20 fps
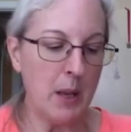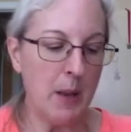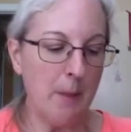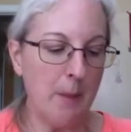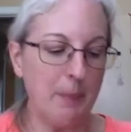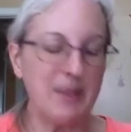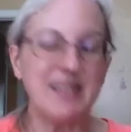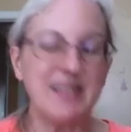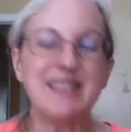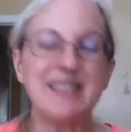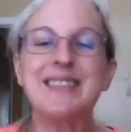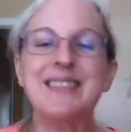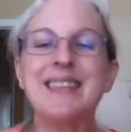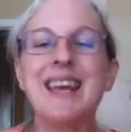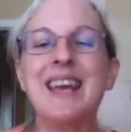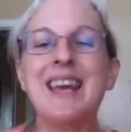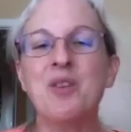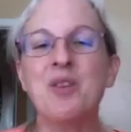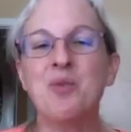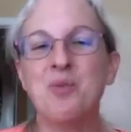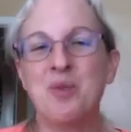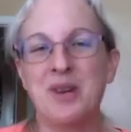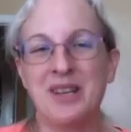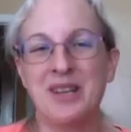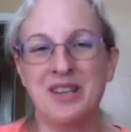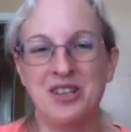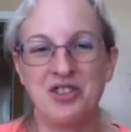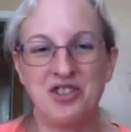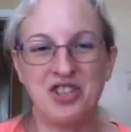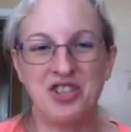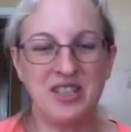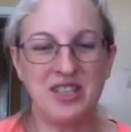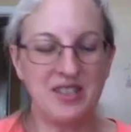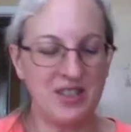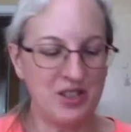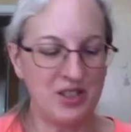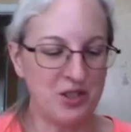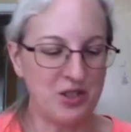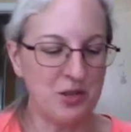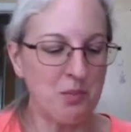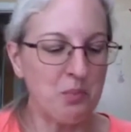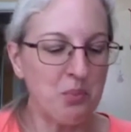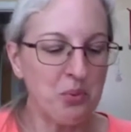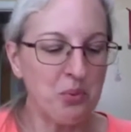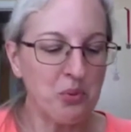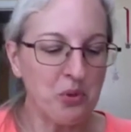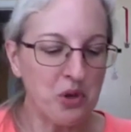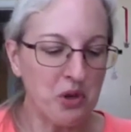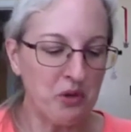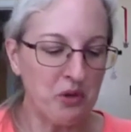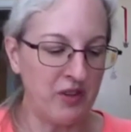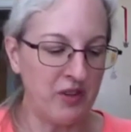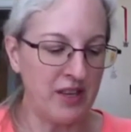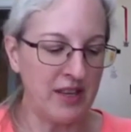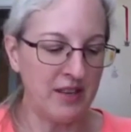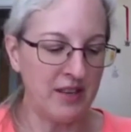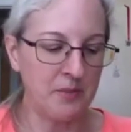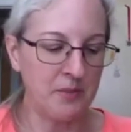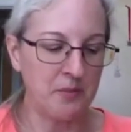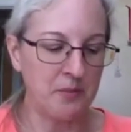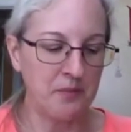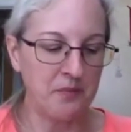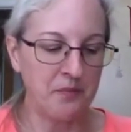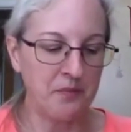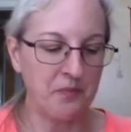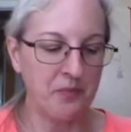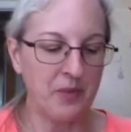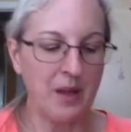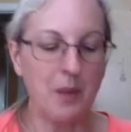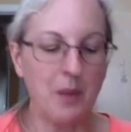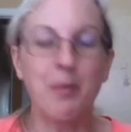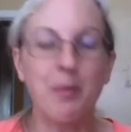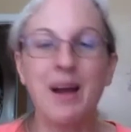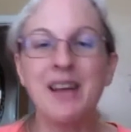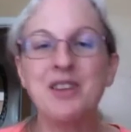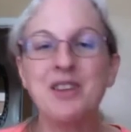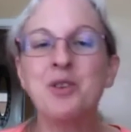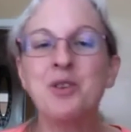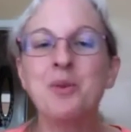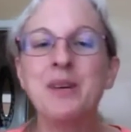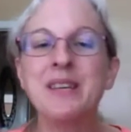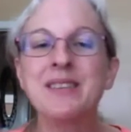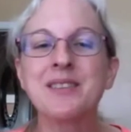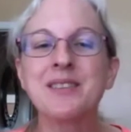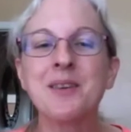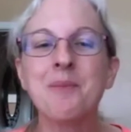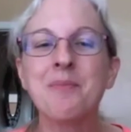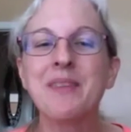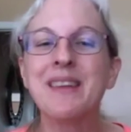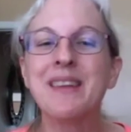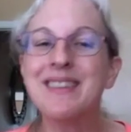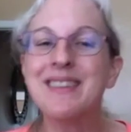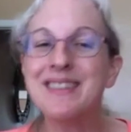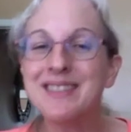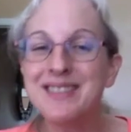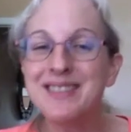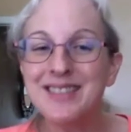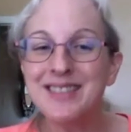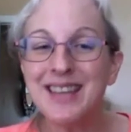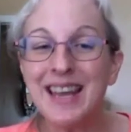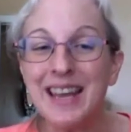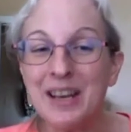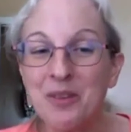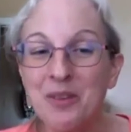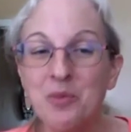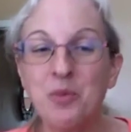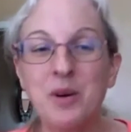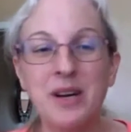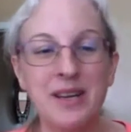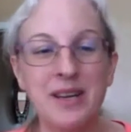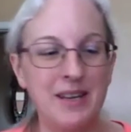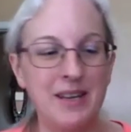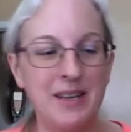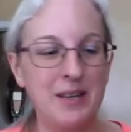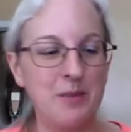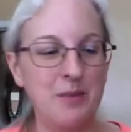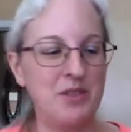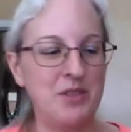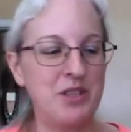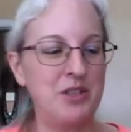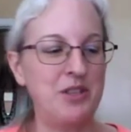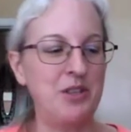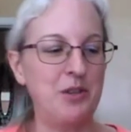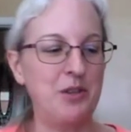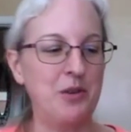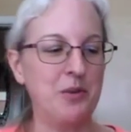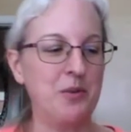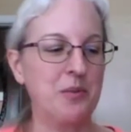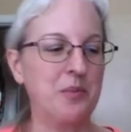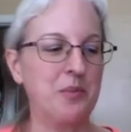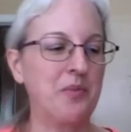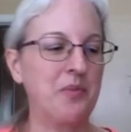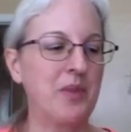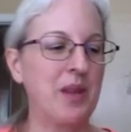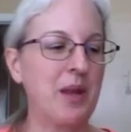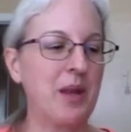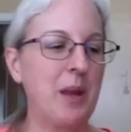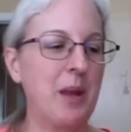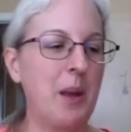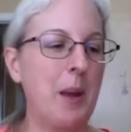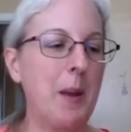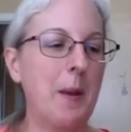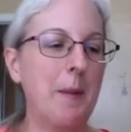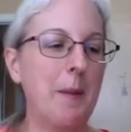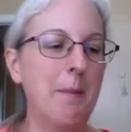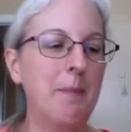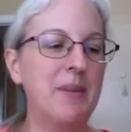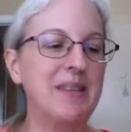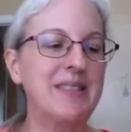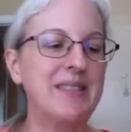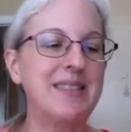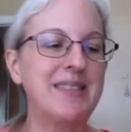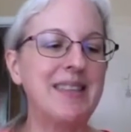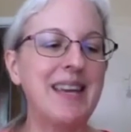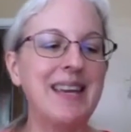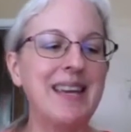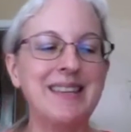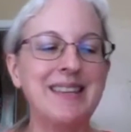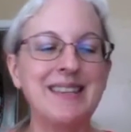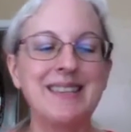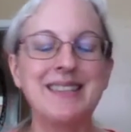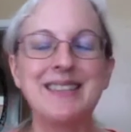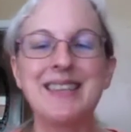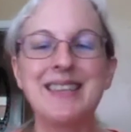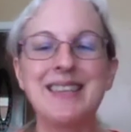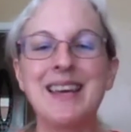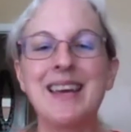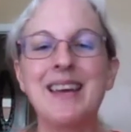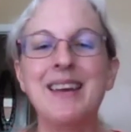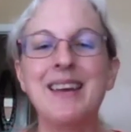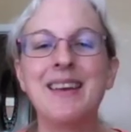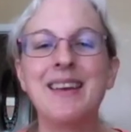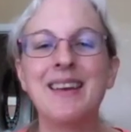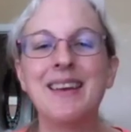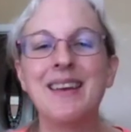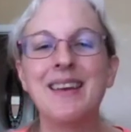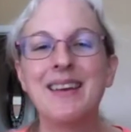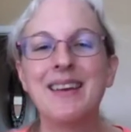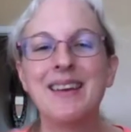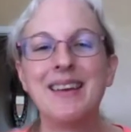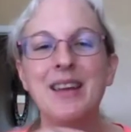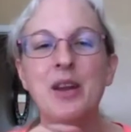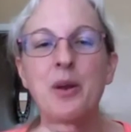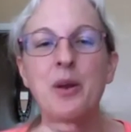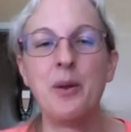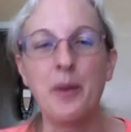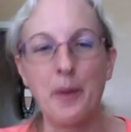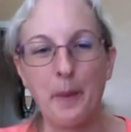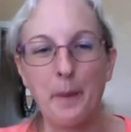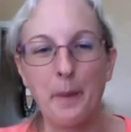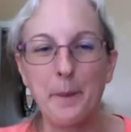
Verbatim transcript: But Satan wanted Jesus to prove it by doing something that Satan wanted him to do. But Satan said, no.